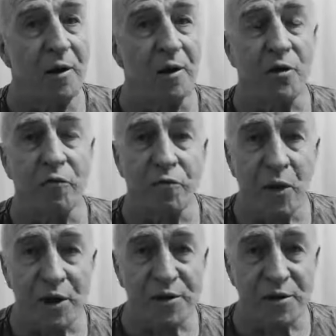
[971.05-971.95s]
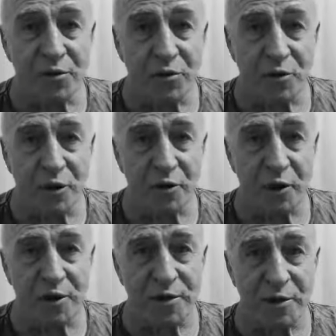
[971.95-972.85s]
you've mastered your
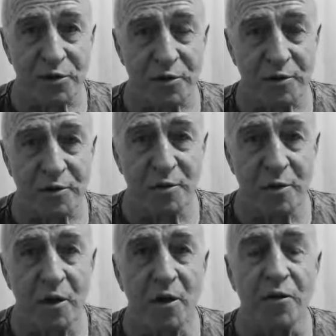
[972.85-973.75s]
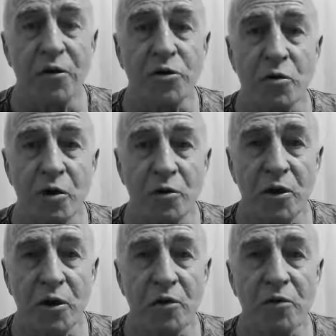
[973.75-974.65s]
equalization that you go
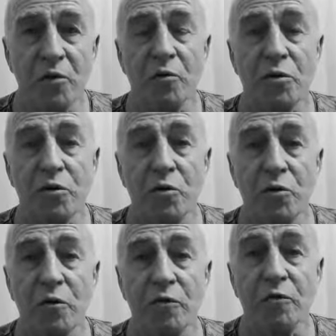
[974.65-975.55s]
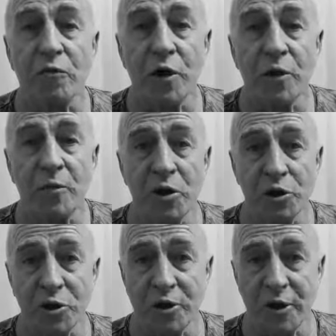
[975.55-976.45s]
down what's called free
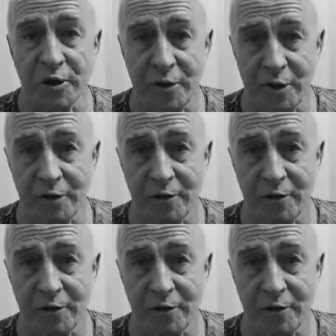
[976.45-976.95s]
immersion technique.